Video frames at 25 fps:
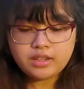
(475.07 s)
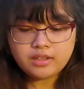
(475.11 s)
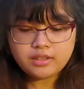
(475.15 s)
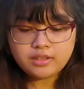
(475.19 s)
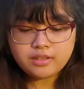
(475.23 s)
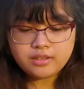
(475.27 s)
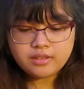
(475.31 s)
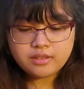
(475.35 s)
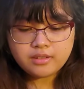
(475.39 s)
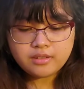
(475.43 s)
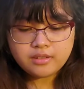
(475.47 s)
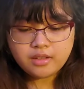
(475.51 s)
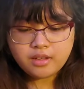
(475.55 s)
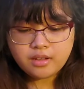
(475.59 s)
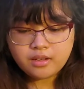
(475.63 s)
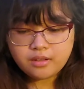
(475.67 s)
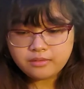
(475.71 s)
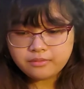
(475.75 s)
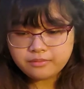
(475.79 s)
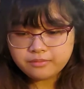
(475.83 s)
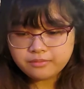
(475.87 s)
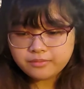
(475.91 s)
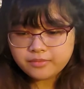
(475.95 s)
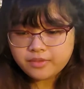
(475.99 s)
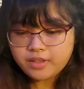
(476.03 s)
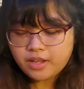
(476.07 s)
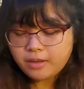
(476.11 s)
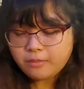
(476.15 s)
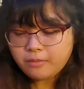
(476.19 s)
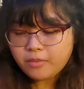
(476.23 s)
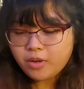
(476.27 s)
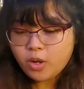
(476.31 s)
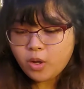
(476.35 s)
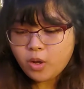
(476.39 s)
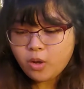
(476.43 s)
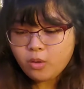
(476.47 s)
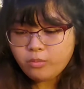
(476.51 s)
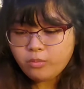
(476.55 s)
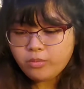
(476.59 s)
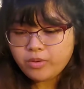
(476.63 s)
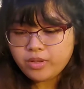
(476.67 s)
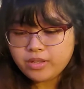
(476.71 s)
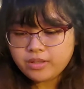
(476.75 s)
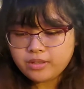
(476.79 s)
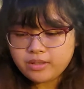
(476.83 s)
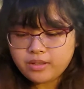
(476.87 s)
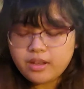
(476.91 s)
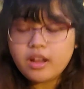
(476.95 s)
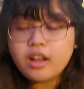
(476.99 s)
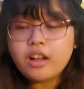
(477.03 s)
So, I'm gonna open,
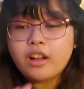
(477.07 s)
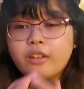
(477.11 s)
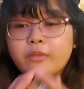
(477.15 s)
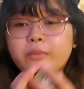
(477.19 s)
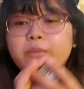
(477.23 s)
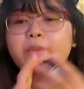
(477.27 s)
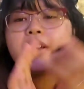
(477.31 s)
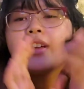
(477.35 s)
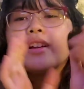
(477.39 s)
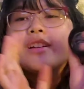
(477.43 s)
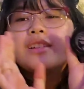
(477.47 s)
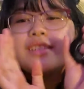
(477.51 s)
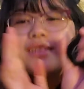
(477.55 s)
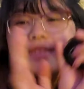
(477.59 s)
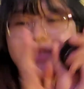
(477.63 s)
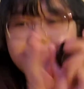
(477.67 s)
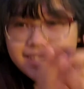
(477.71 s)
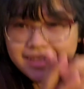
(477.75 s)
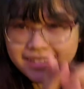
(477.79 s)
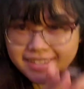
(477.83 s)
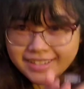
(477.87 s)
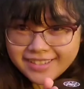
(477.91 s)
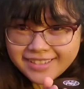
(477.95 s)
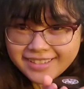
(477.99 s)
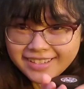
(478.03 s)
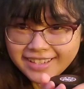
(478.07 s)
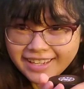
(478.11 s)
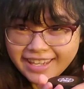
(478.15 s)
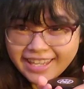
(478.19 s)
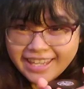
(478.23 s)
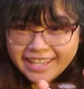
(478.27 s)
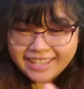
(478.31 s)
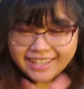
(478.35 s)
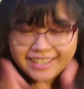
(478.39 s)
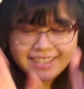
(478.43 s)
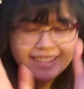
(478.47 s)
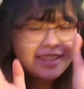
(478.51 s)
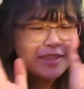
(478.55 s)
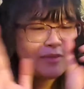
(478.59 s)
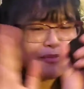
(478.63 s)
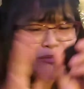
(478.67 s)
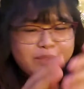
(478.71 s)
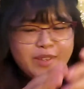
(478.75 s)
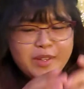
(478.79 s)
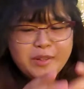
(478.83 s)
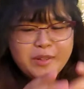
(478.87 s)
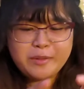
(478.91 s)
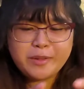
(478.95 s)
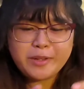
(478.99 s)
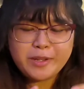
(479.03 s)
oh, this is the ink,
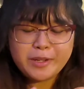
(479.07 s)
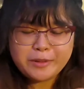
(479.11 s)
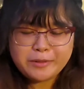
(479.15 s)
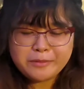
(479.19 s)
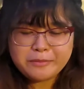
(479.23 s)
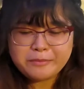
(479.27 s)
there we go.